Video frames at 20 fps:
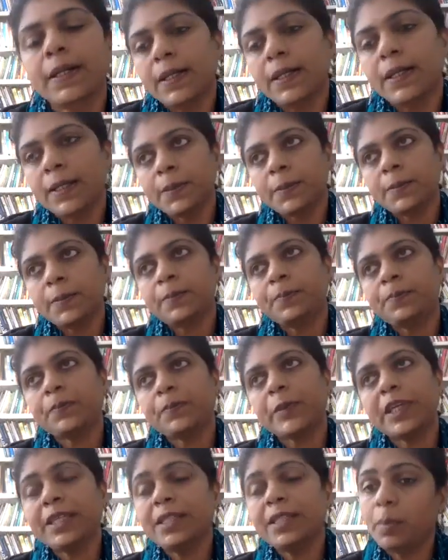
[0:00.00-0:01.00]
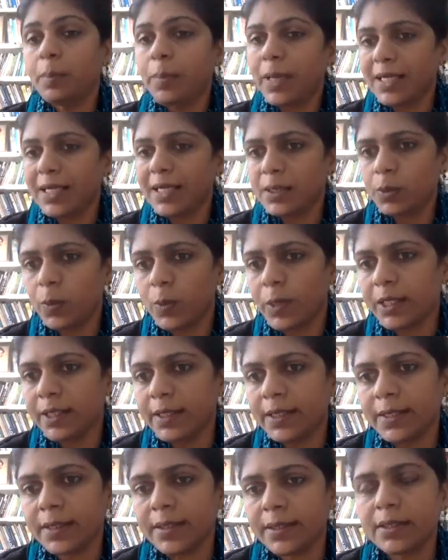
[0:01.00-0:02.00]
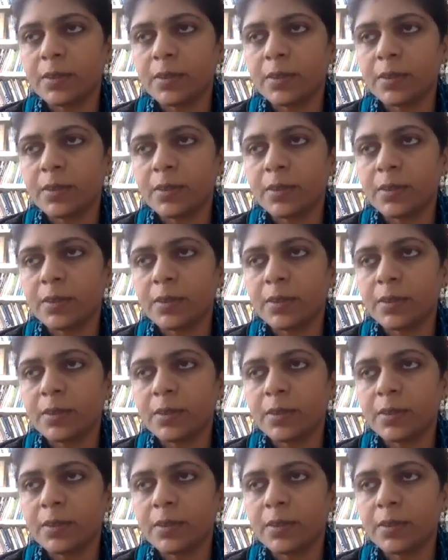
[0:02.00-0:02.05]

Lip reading: In the past 1 year,